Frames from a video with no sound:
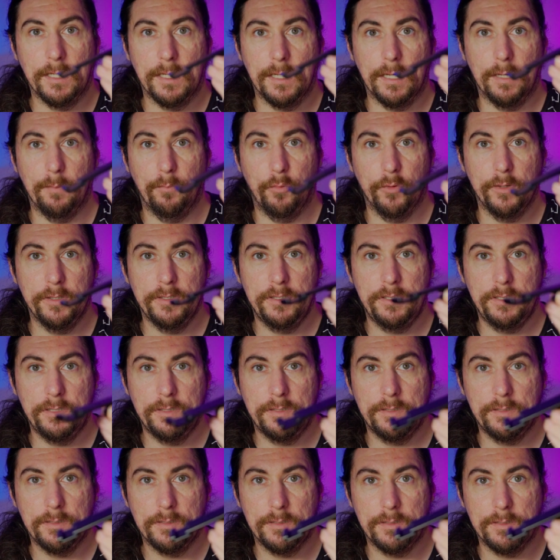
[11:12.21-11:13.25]
A
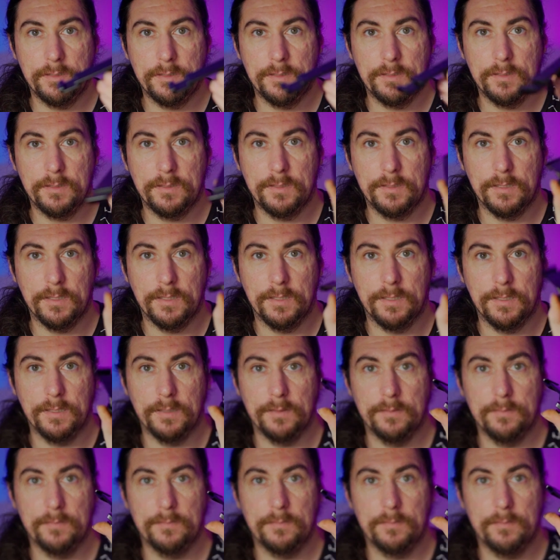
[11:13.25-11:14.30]
bridge, it's
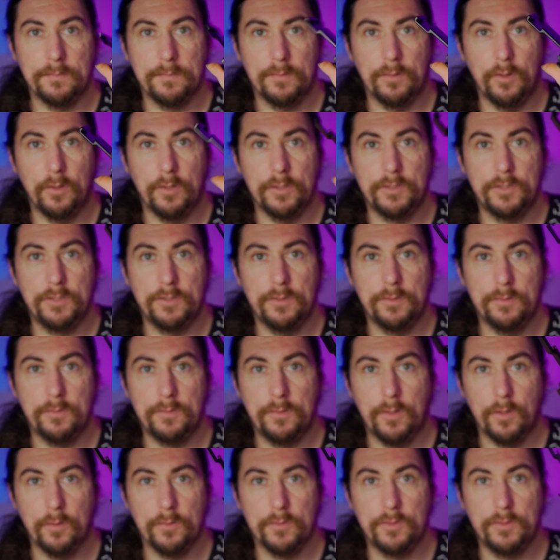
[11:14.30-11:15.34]
a hot shoe,
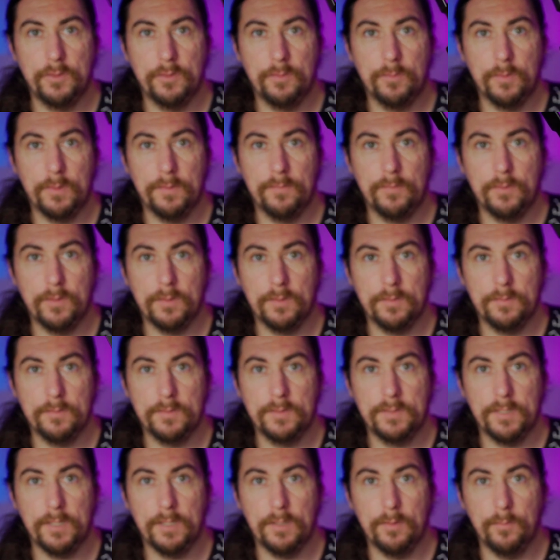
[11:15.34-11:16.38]
cold shoe, whatever
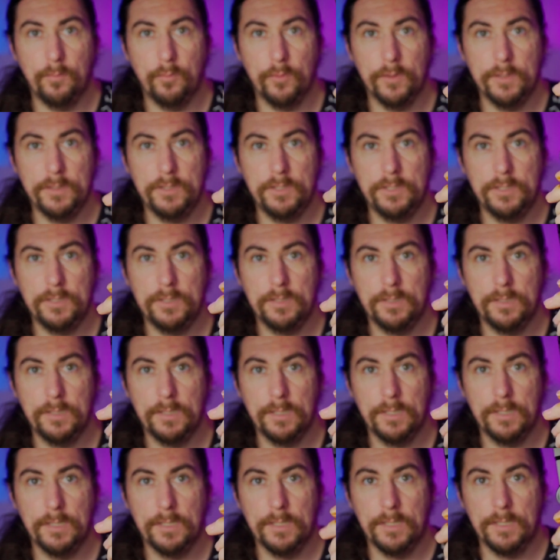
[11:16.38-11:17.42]
style bridge,
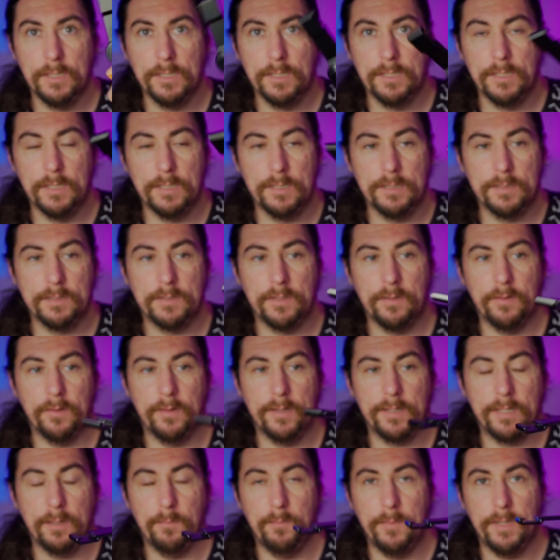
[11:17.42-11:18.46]
so that
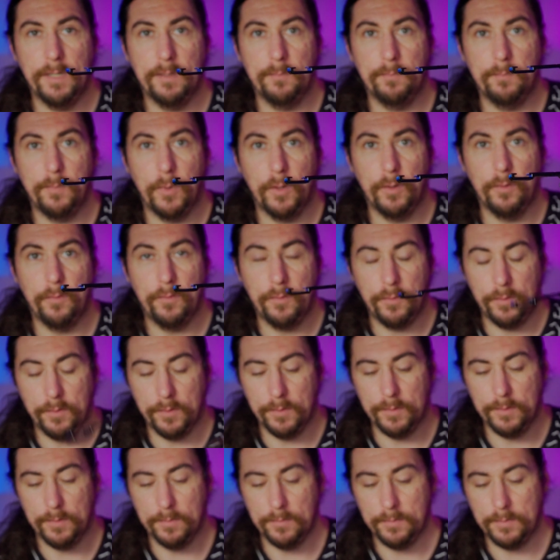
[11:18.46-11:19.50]
I can mount both
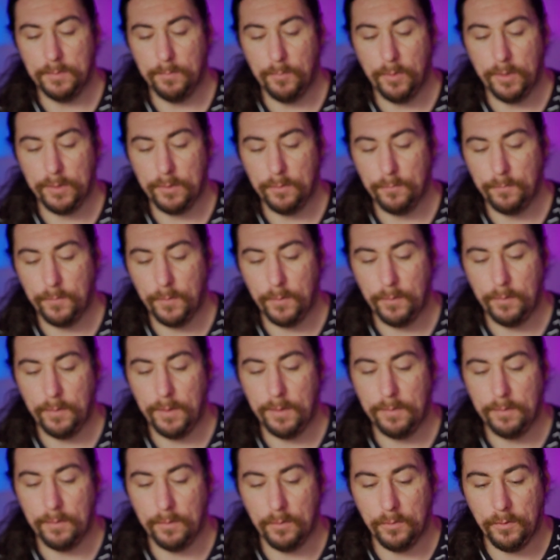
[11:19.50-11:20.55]
the microphone
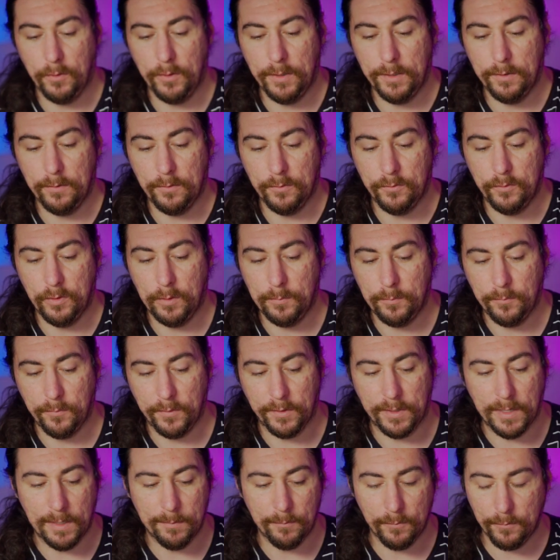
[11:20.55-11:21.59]
and the light on top of the
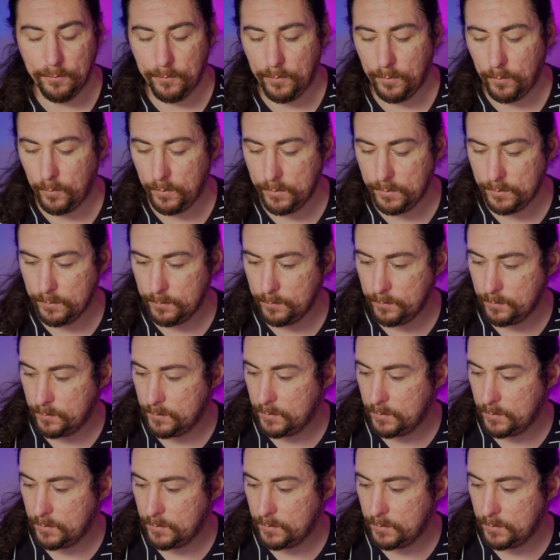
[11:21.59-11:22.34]
camera if I will.